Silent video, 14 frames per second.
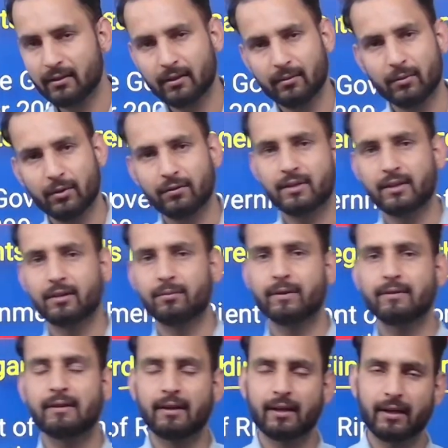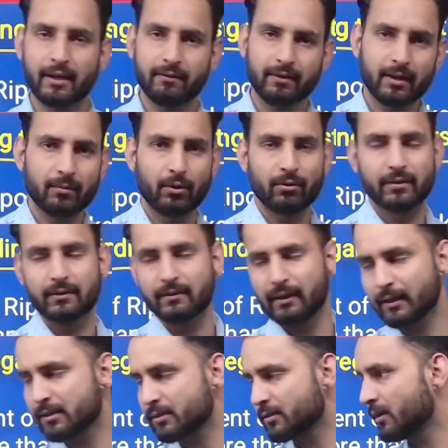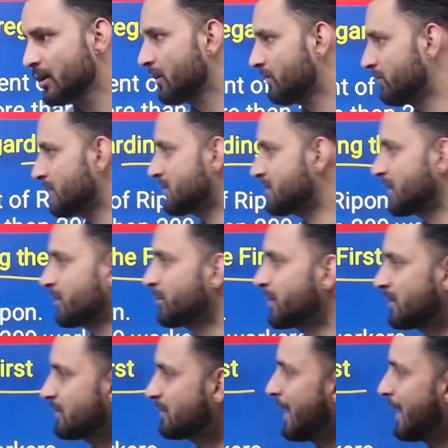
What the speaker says: number of statements that are given about this act. First statement is the